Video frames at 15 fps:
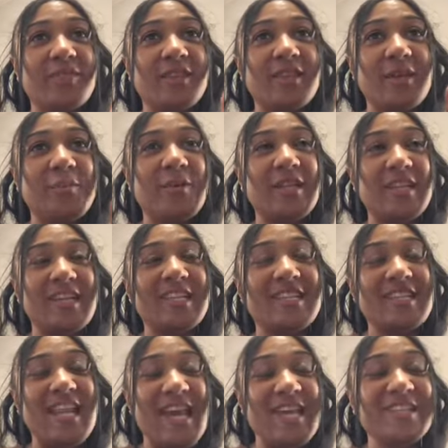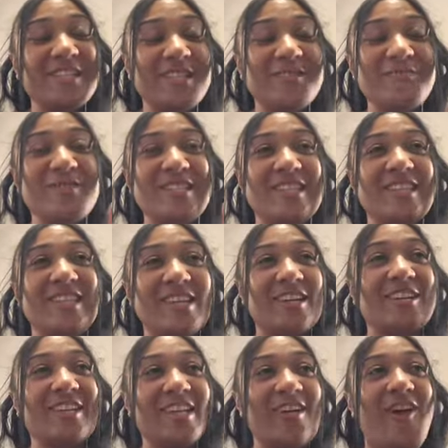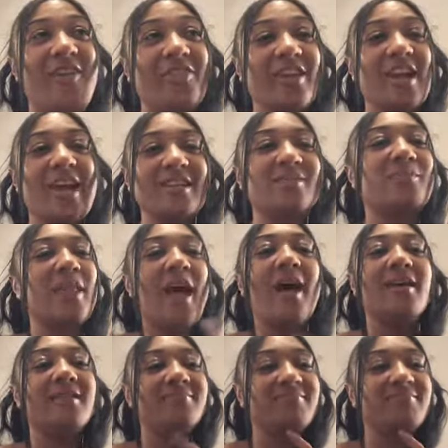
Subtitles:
the police station, was literally on the next block.